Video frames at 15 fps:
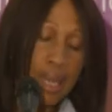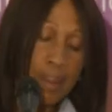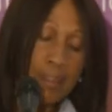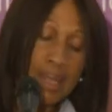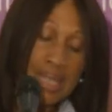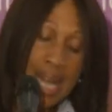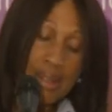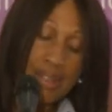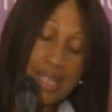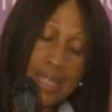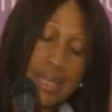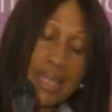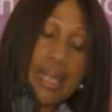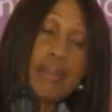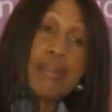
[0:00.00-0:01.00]
but at the
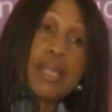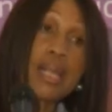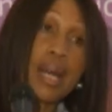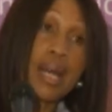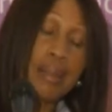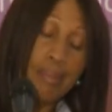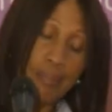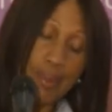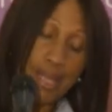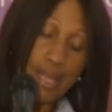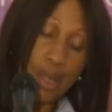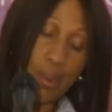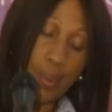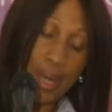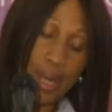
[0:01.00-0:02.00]
same time being
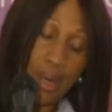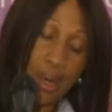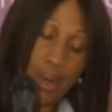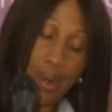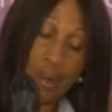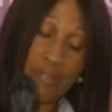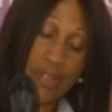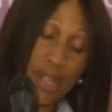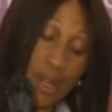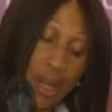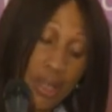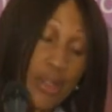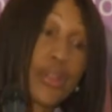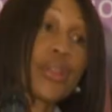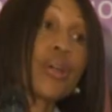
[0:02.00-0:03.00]
aware of the
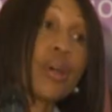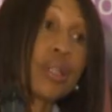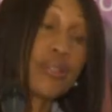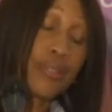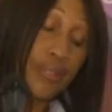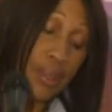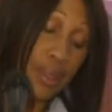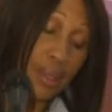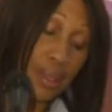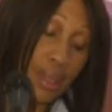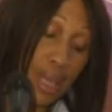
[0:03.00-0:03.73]
unthoughtful